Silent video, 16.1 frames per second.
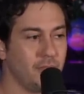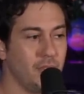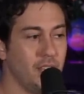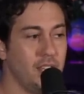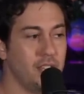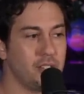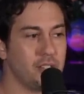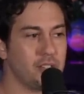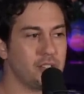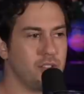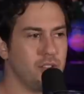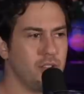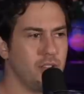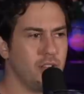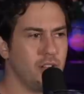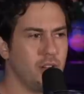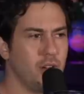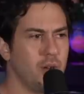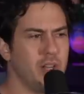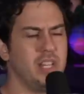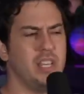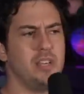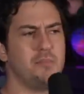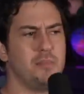into the studio
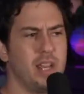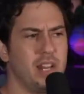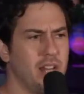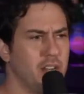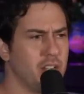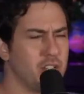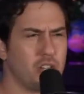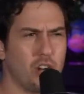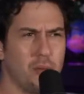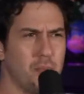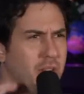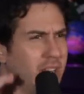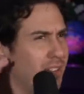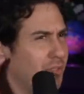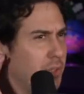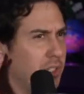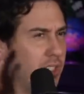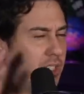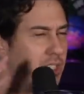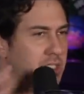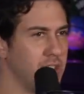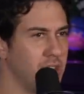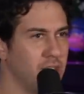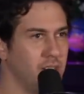and he had made out a chart, but he never really
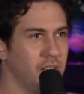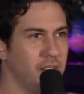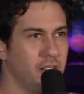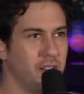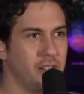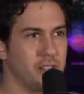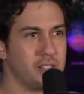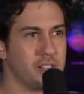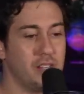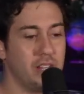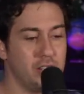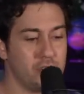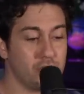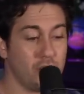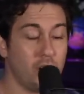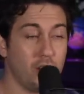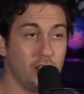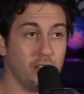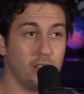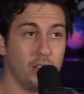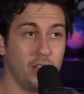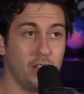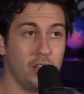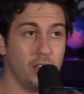listened to the lyrics. And then he saw
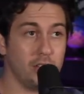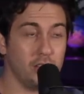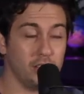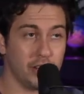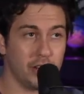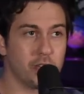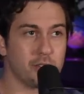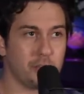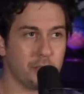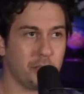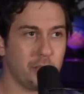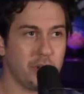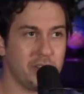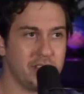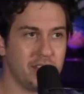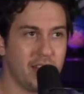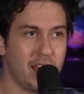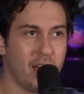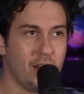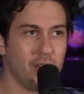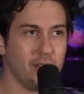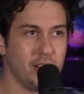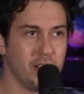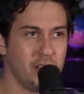the lyrics were printed
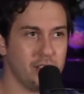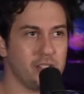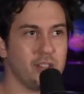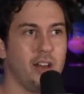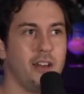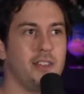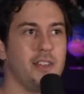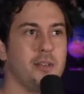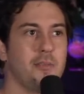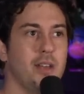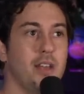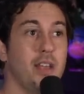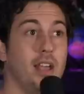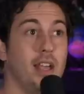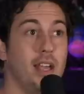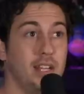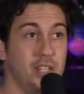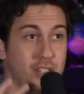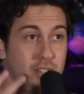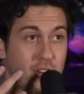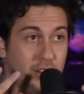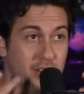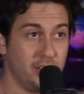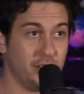out and he saw them and he
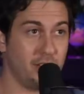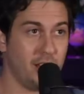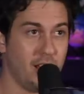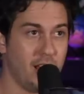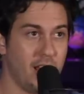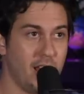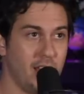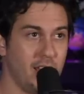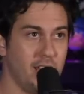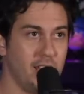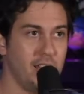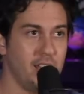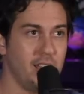started to cry.